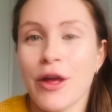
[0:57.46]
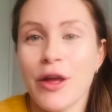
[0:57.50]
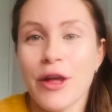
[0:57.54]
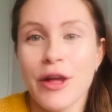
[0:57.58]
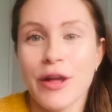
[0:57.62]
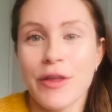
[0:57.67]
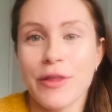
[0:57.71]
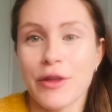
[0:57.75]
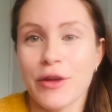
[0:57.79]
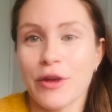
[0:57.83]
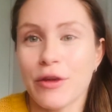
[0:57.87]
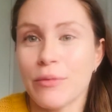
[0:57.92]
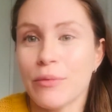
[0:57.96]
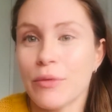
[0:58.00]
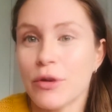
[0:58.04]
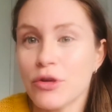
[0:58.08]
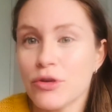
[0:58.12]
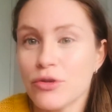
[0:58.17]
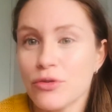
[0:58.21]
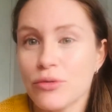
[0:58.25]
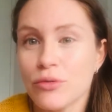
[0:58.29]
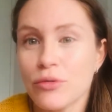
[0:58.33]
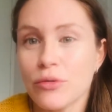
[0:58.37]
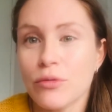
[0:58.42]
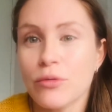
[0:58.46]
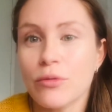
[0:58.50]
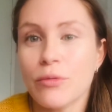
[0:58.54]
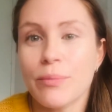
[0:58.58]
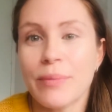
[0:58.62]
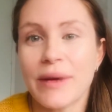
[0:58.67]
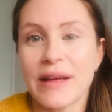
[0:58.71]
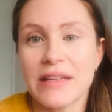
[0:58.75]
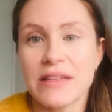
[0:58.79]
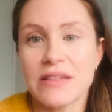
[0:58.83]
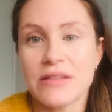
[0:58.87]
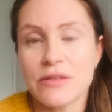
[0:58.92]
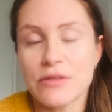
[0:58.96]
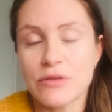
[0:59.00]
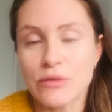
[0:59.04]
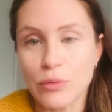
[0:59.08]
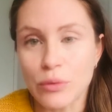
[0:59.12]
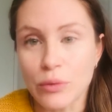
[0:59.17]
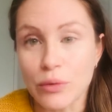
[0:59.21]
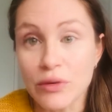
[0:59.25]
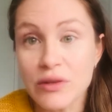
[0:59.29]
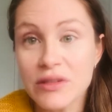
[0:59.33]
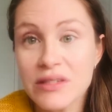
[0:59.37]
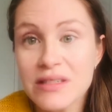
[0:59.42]
in the commercial based
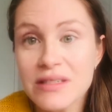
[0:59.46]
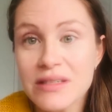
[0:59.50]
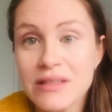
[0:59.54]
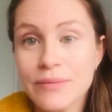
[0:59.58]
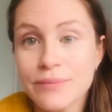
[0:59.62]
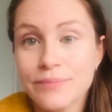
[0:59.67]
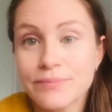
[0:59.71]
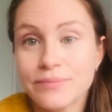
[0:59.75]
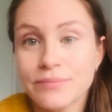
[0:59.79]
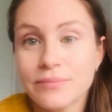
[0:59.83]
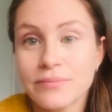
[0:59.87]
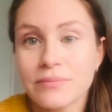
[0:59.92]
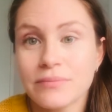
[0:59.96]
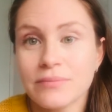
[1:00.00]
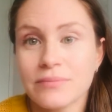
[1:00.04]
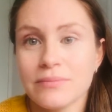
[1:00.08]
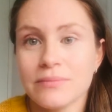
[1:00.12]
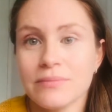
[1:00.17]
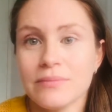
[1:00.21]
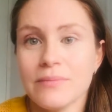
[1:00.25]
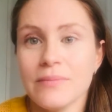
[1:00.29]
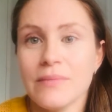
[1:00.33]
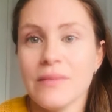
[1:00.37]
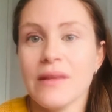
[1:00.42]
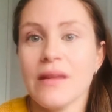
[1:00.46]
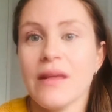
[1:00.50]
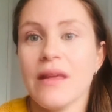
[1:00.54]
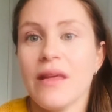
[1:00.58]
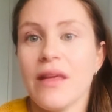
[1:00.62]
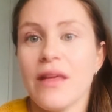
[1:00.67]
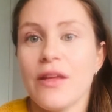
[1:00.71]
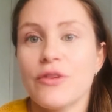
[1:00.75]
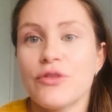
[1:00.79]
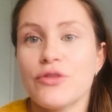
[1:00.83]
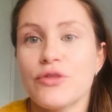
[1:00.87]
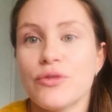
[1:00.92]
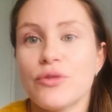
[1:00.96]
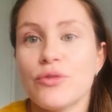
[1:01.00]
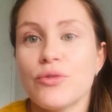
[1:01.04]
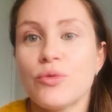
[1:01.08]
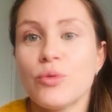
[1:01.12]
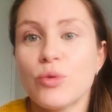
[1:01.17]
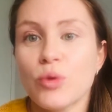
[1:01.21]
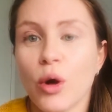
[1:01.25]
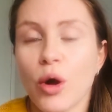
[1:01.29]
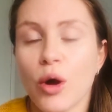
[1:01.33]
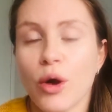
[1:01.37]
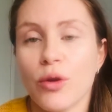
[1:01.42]
stores, do
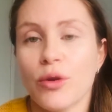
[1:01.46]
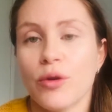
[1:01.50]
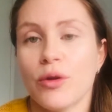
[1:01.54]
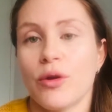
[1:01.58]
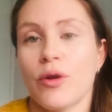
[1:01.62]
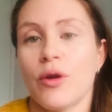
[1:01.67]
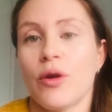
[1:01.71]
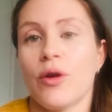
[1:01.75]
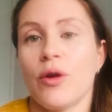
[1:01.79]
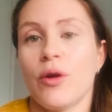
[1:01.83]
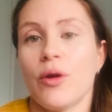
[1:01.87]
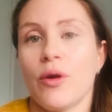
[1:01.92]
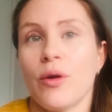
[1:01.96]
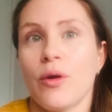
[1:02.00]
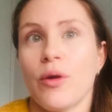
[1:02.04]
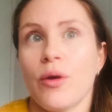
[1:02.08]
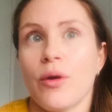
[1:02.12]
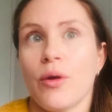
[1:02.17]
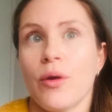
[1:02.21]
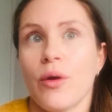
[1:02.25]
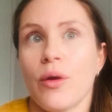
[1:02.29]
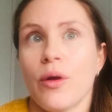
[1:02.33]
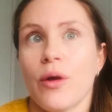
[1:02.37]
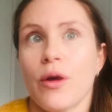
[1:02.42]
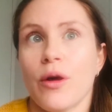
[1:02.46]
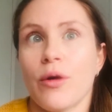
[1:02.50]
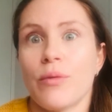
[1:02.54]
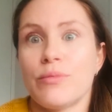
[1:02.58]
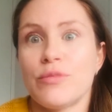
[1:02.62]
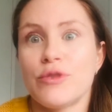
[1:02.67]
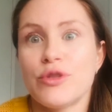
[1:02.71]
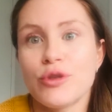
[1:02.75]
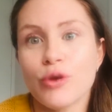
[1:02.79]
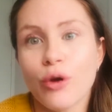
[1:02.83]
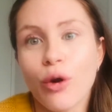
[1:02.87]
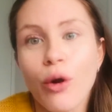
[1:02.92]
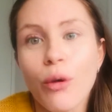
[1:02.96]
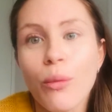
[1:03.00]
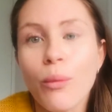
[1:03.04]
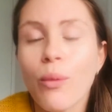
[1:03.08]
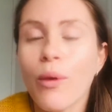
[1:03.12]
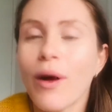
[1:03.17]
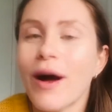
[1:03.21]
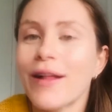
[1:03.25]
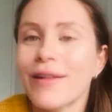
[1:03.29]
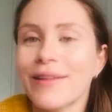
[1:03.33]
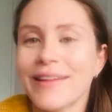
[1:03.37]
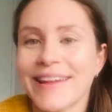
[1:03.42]
not absorb
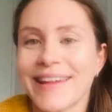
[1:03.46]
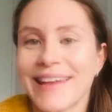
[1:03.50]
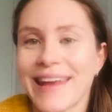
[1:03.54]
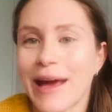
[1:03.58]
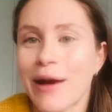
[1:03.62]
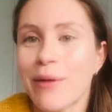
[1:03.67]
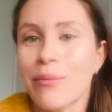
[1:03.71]
well in our